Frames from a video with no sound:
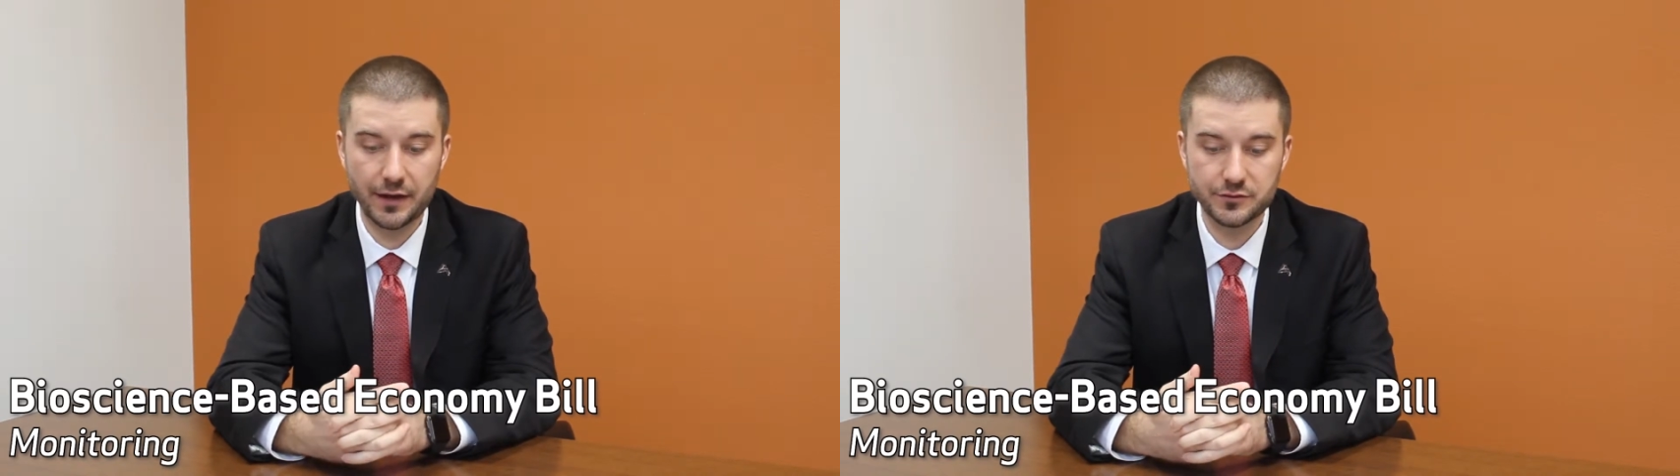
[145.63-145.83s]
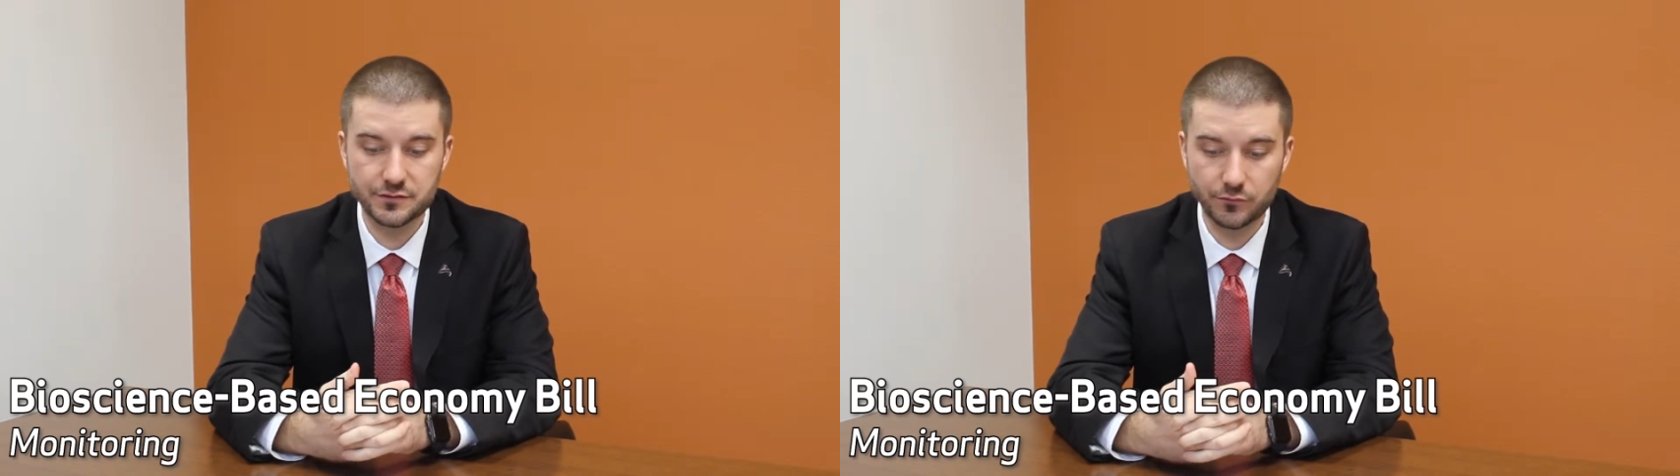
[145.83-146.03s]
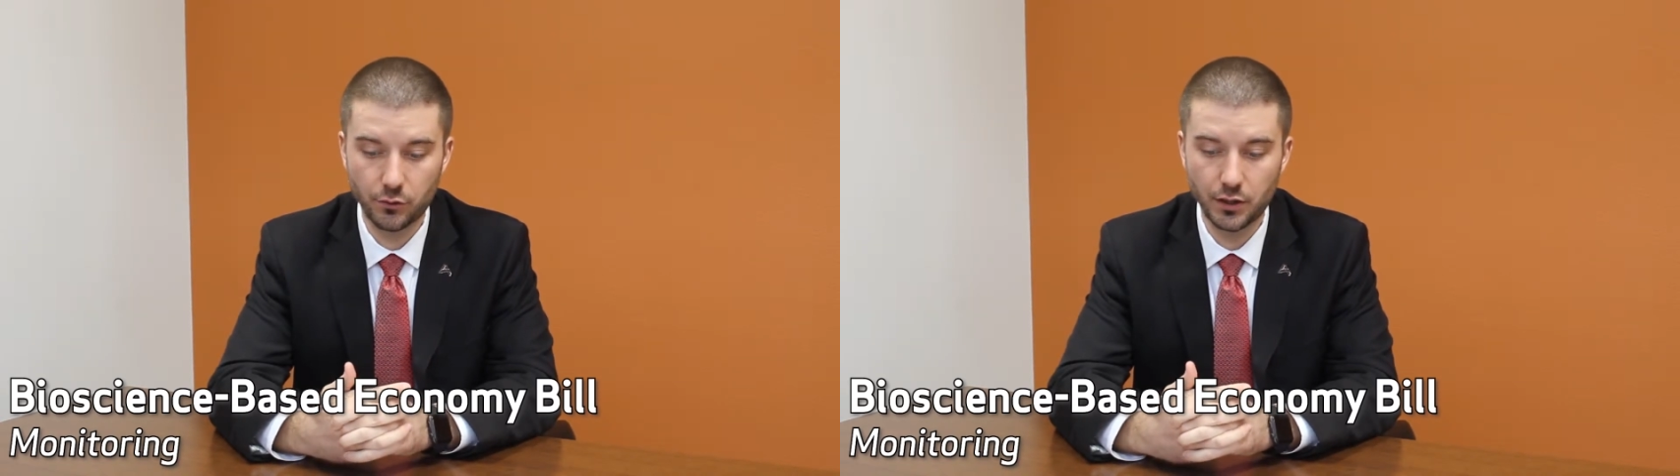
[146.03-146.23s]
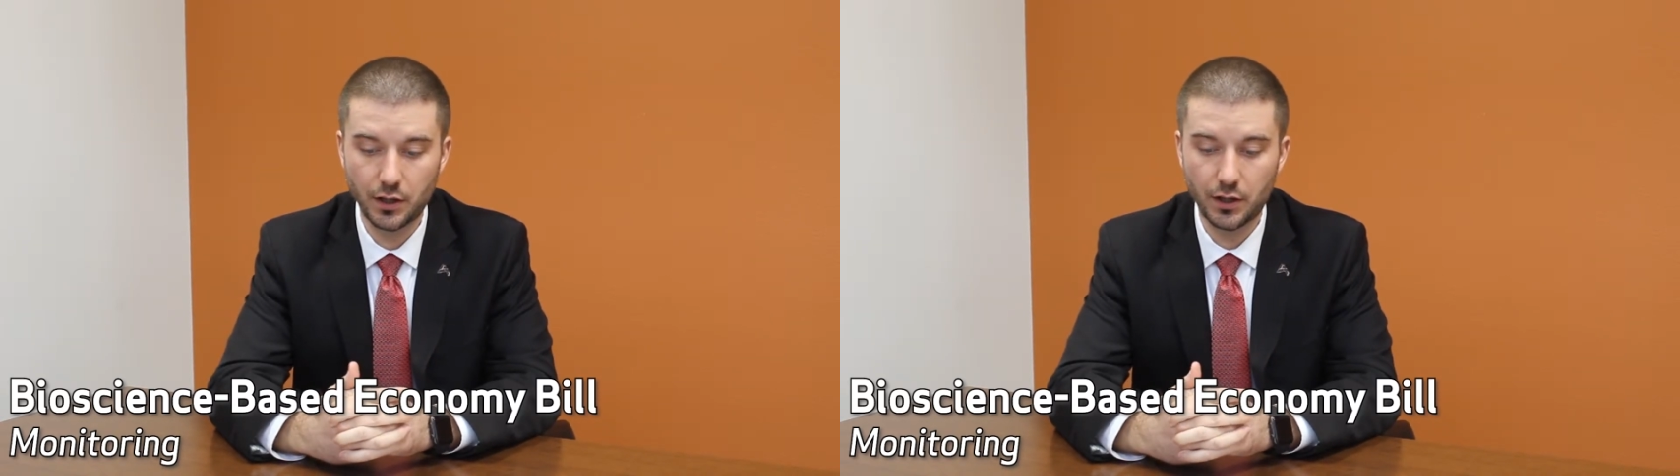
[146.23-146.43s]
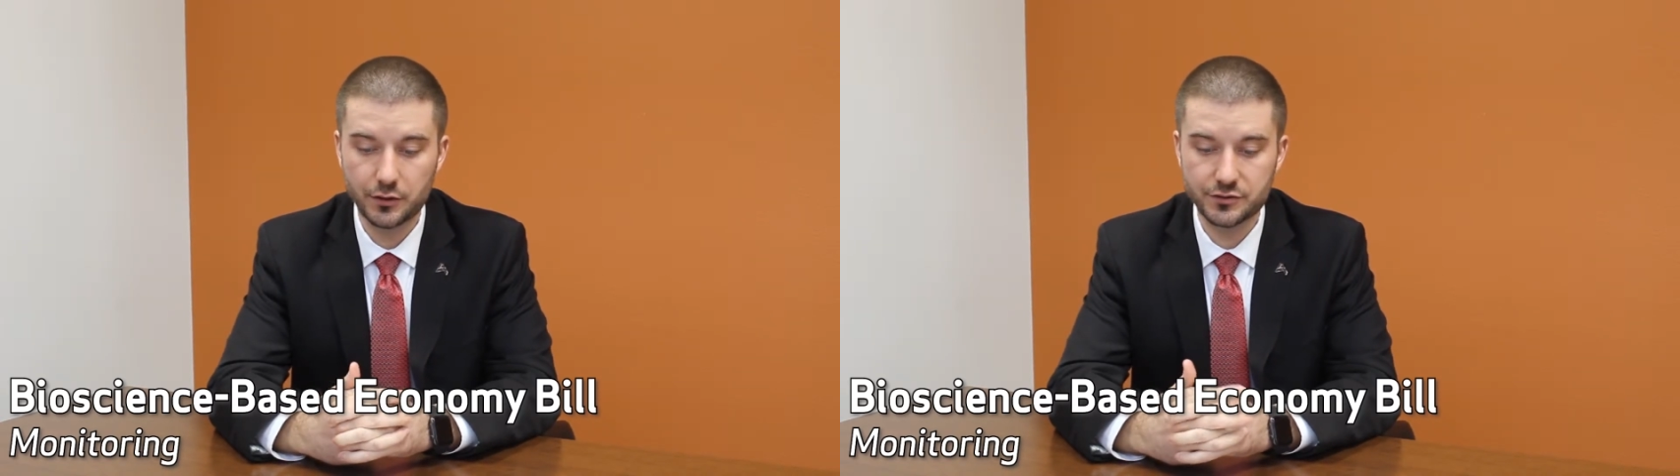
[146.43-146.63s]
House
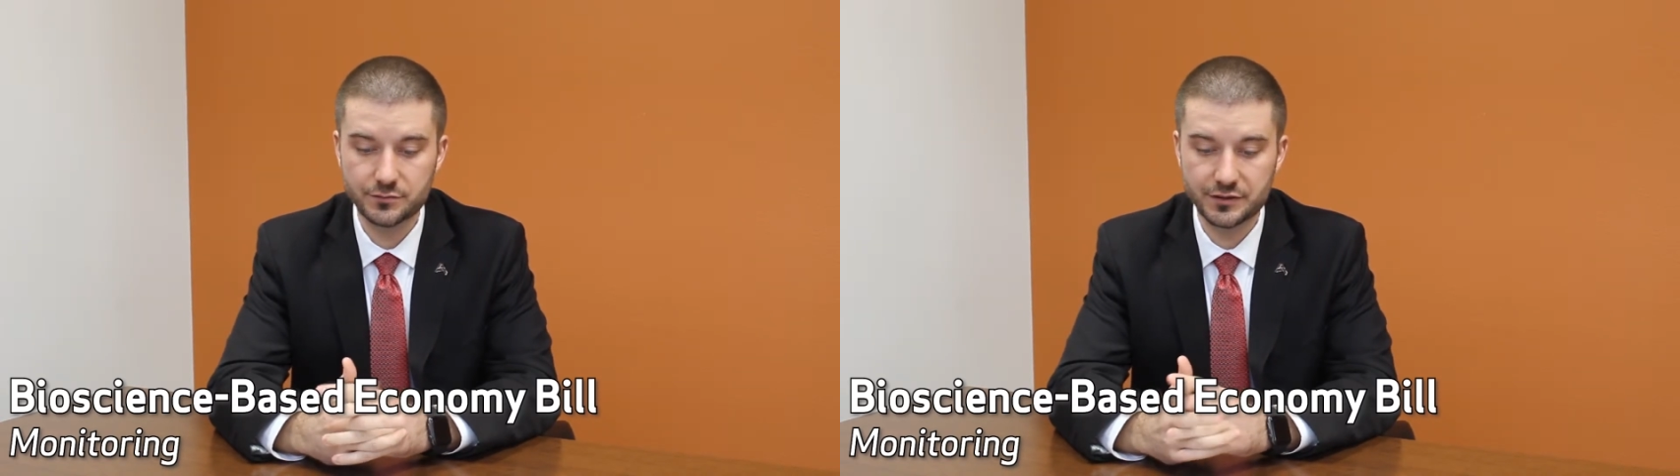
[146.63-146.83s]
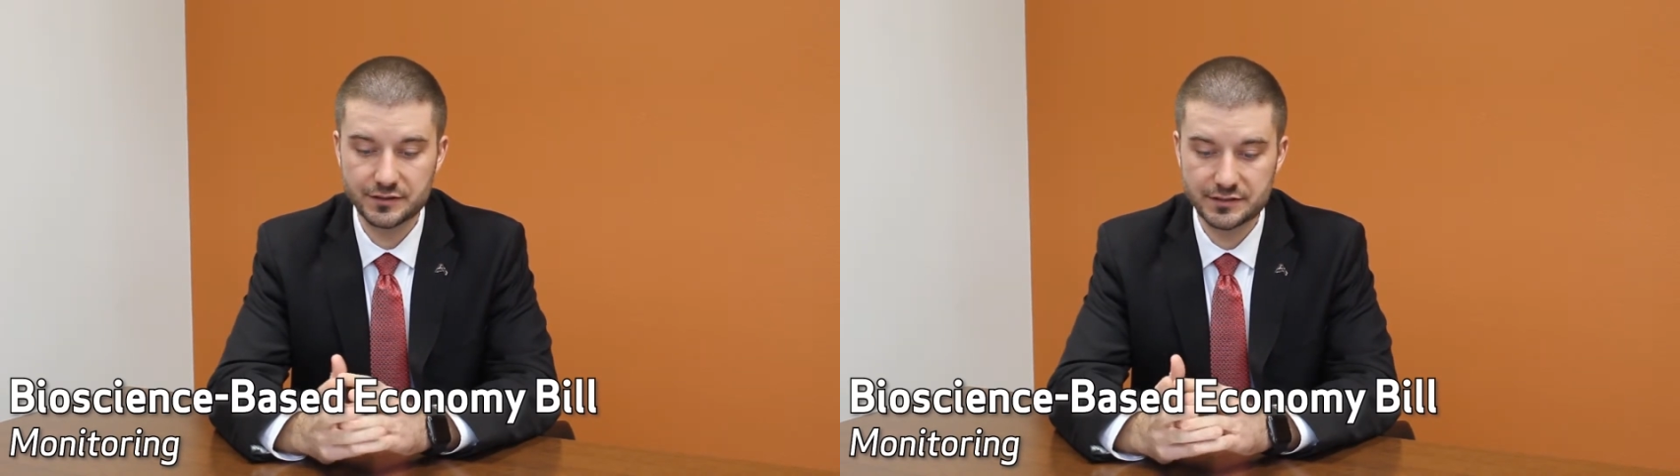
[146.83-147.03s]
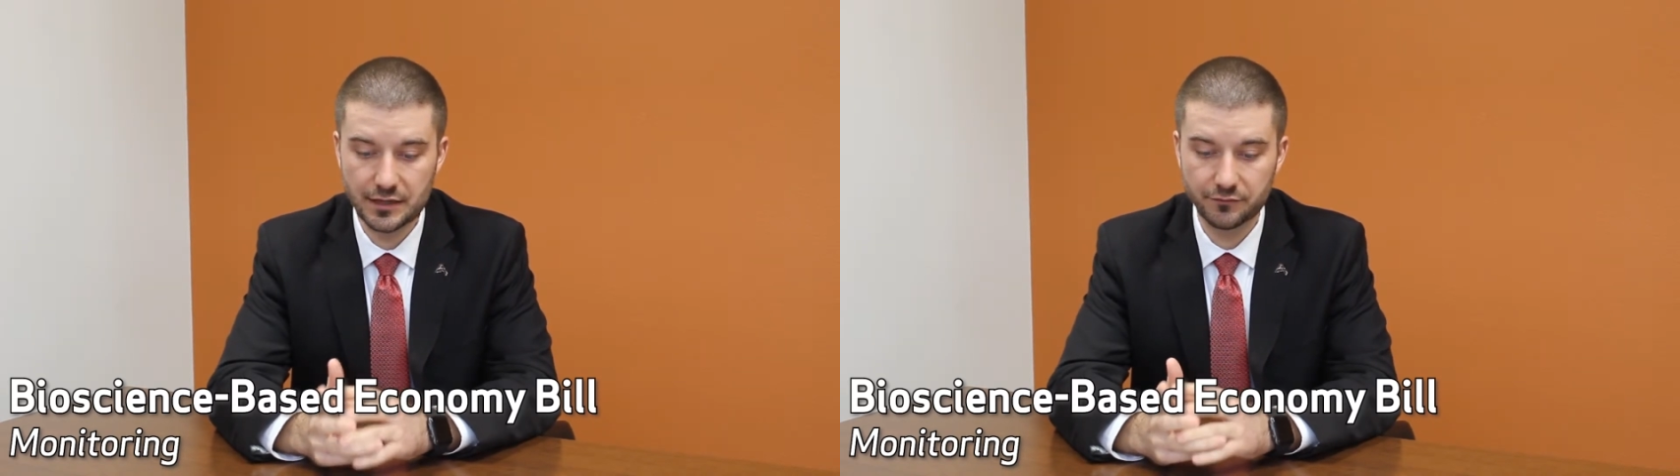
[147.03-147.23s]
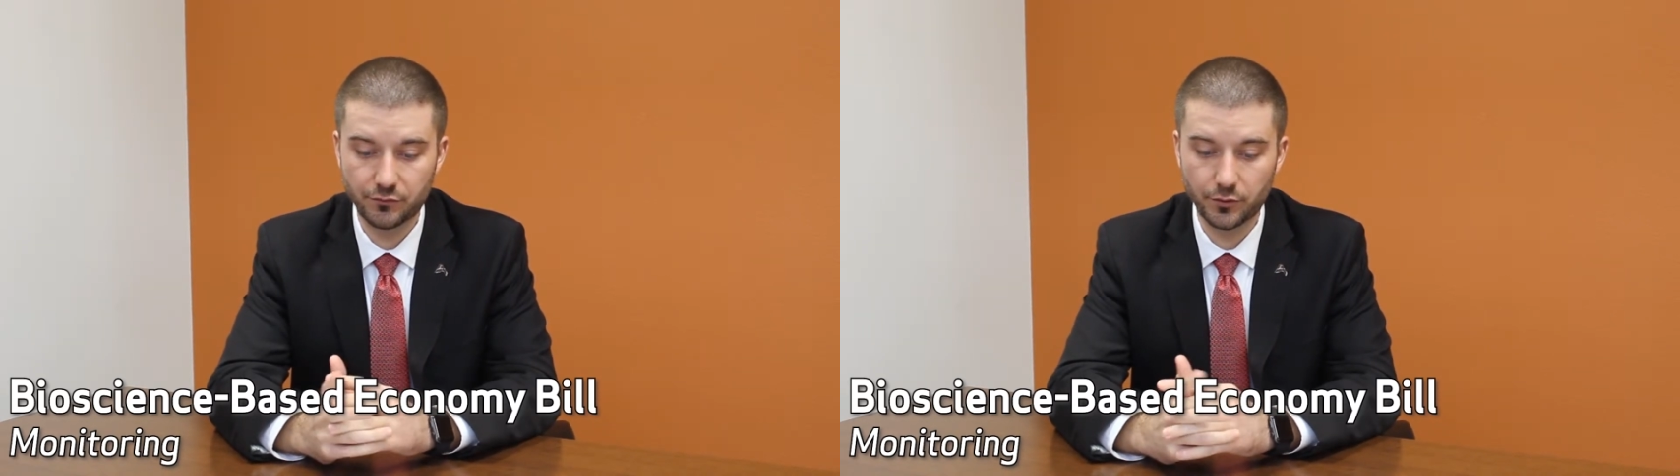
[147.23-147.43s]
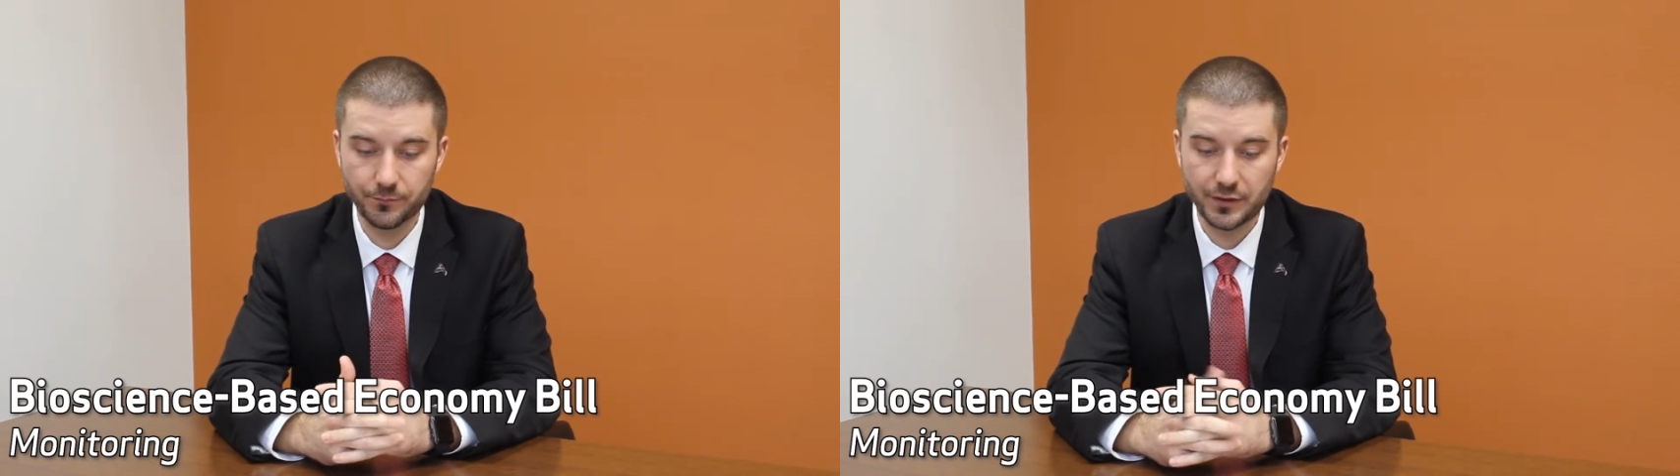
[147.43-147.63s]
floor, excuse me, the Senate
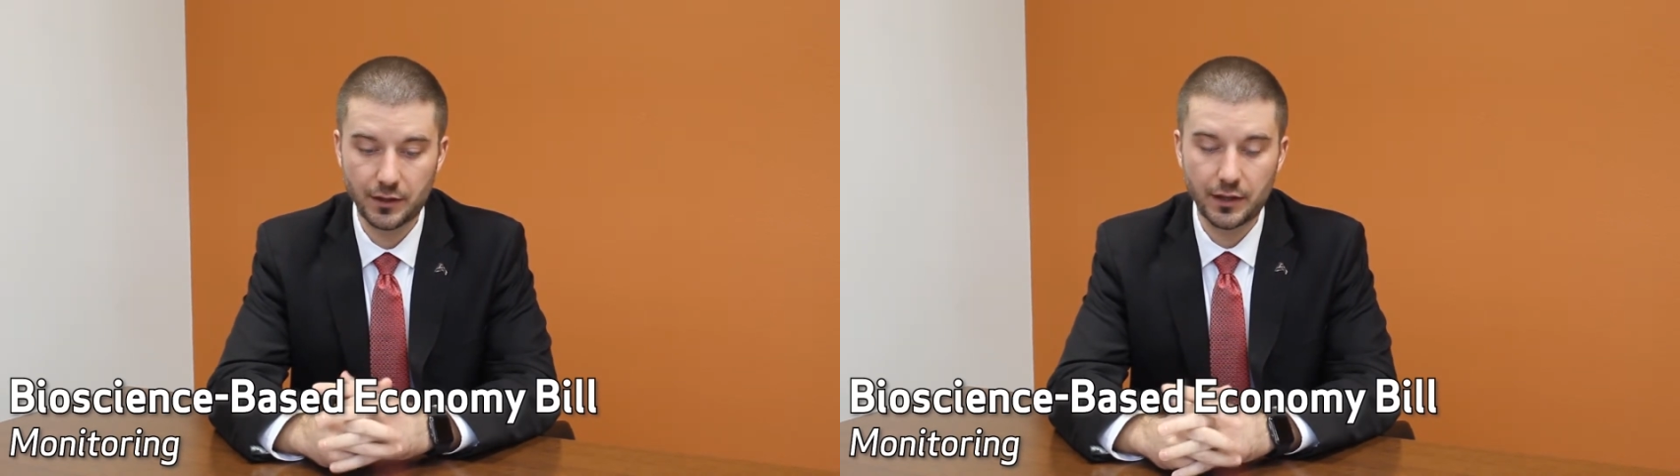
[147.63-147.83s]
floor.